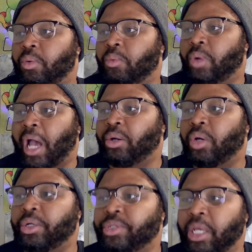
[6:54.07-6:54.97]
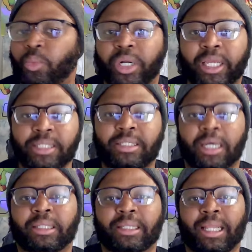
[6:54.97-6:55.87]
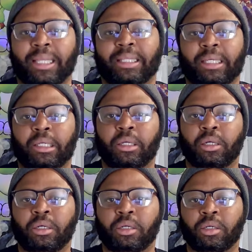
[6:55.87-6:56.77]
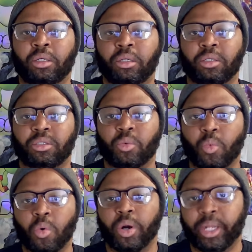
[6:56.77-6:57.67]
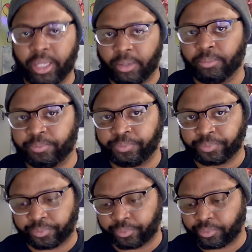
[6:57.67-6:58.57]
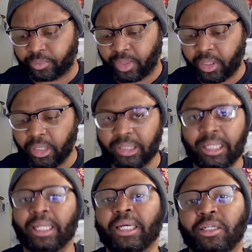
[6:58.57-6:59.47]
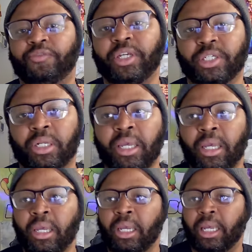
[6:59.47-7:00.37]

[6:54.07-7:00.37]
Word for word: I don't understand what he's done lately to warrant him leading a division. And